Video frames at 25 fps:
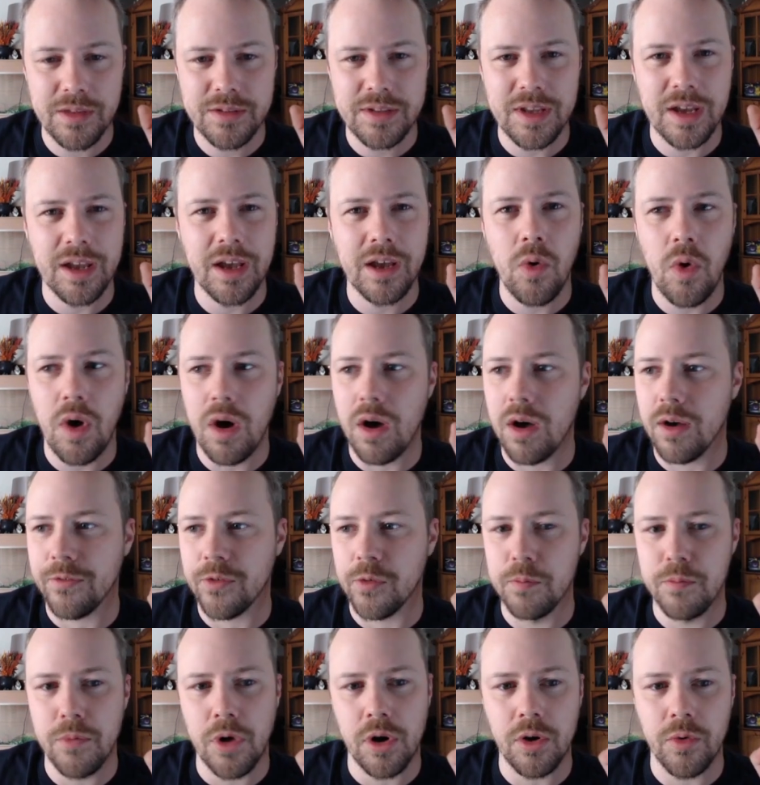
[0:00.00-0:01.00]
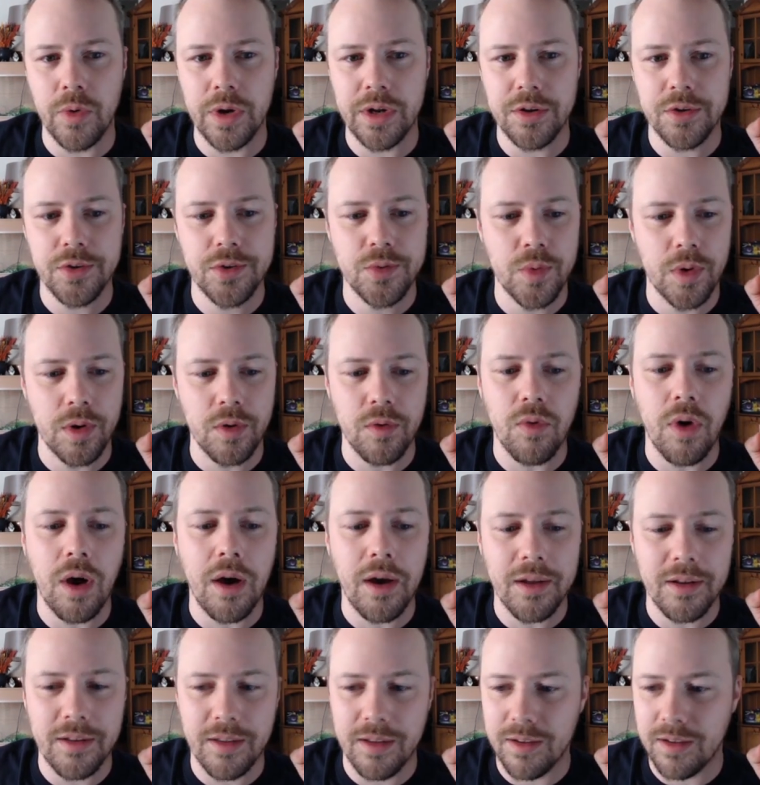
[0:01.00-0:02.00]
it's like a Gwa from Morrowind. You just want to
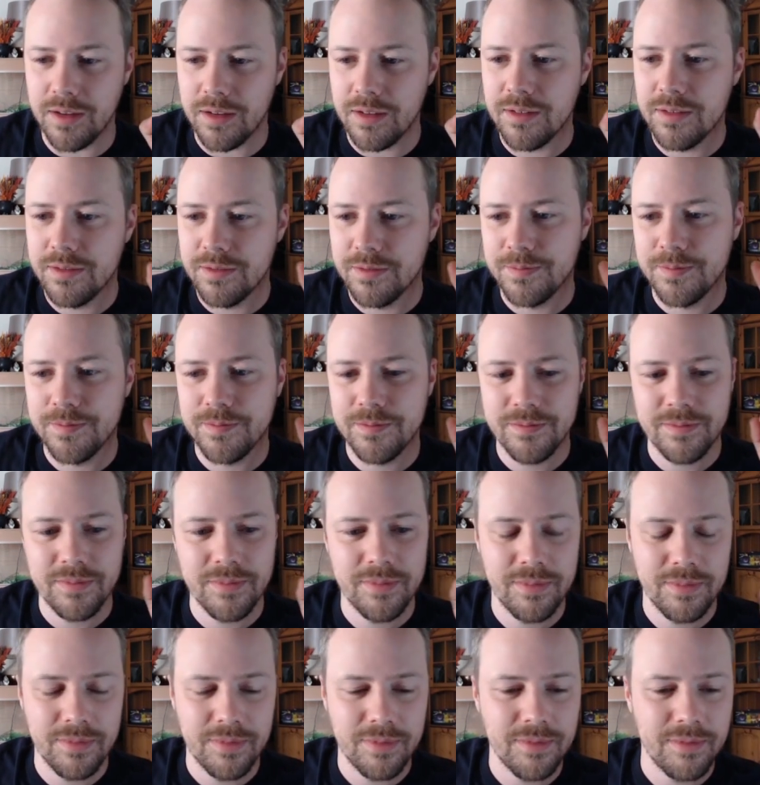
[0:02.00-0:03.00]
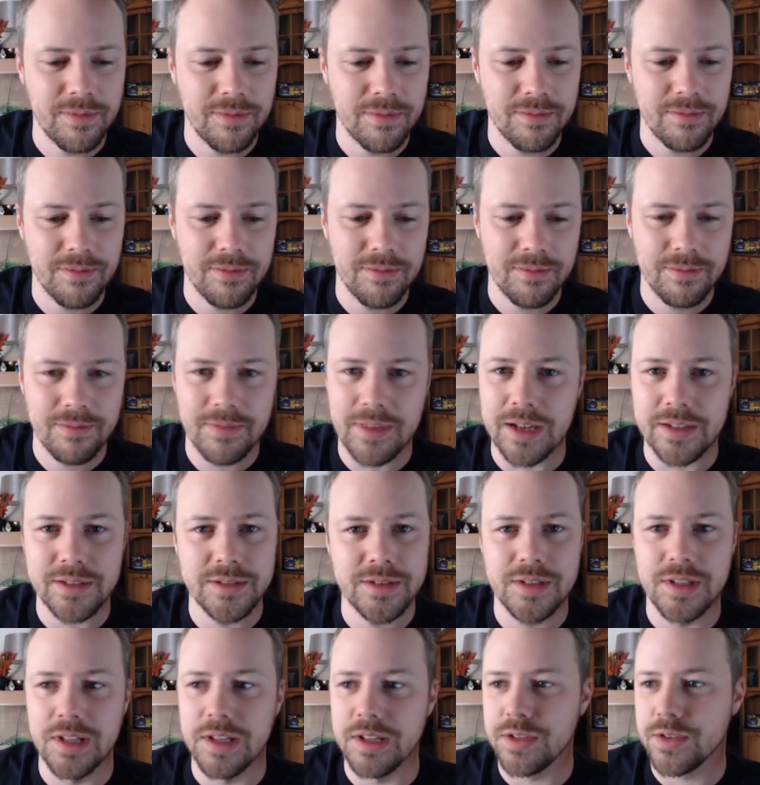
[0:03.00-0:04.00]
ride it.
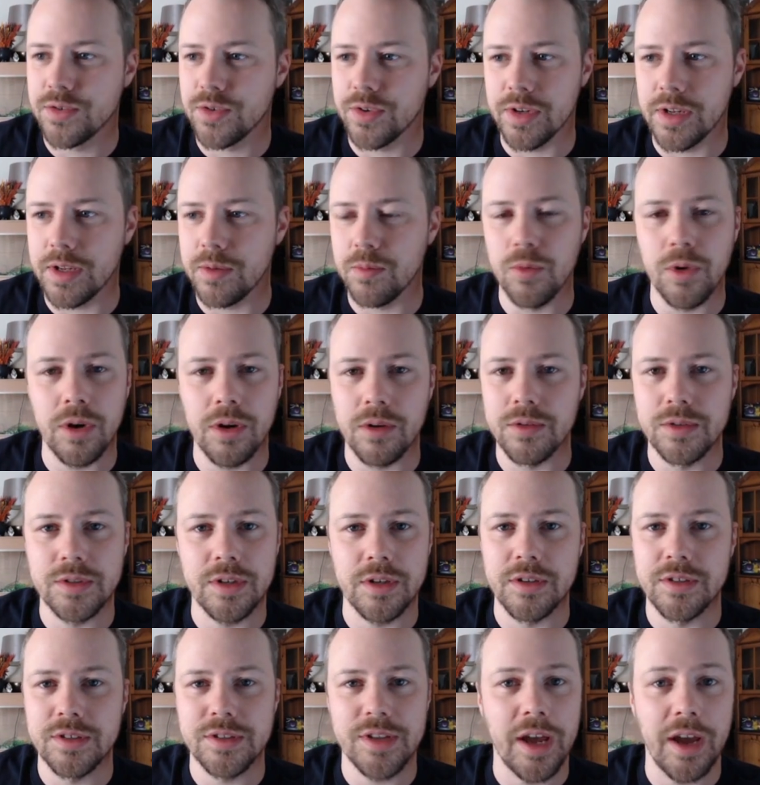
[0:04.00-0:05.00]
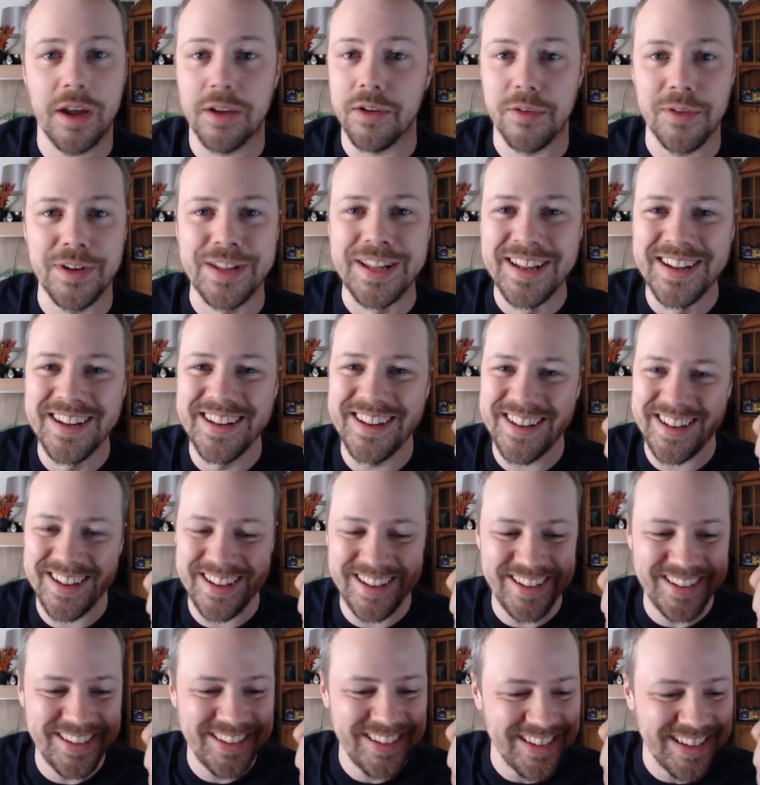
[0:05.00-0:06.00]
That's literally what I was going to say. I don't
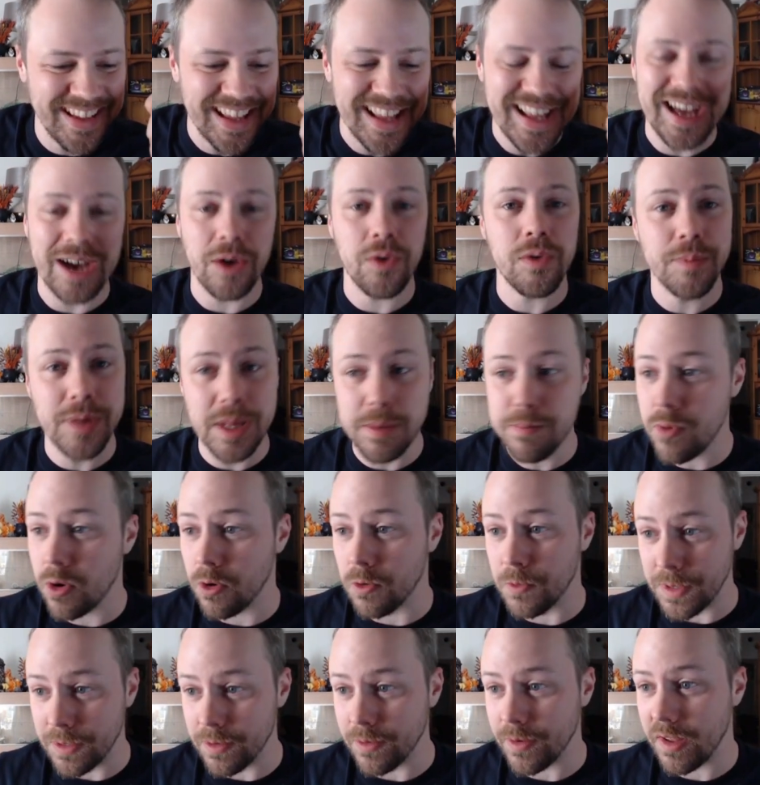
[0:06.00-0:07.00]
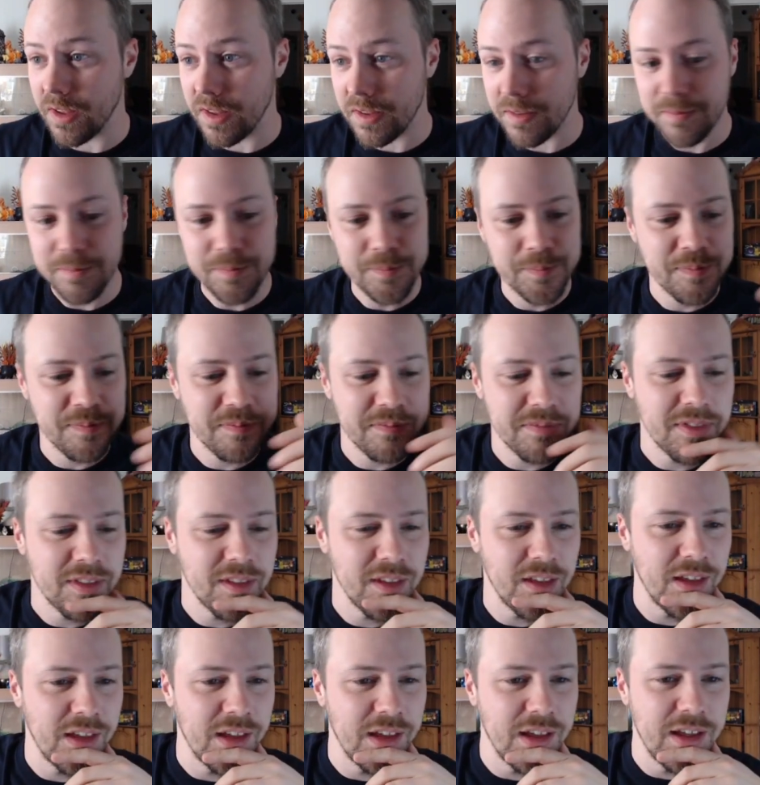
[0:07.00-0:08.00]
know. I want to play Morrowind, okay?
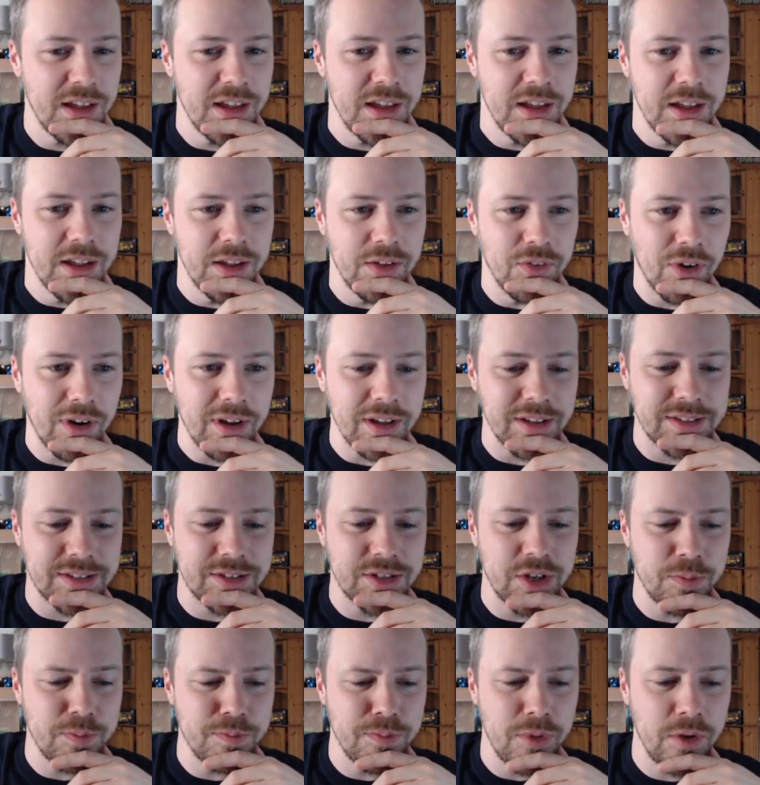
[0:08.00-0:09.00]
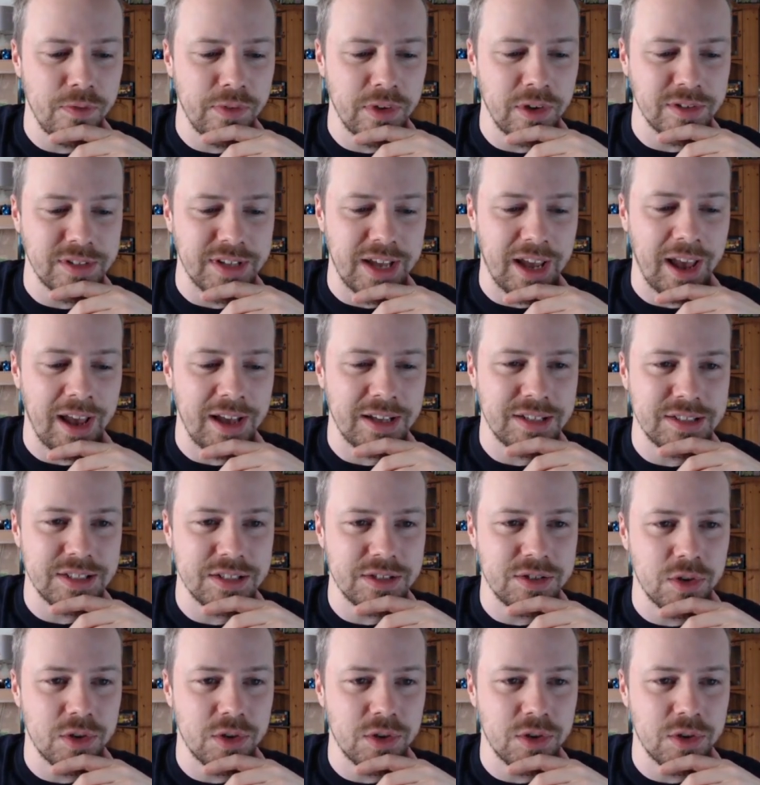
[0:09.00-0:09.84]
Right, to, moving on to S, let's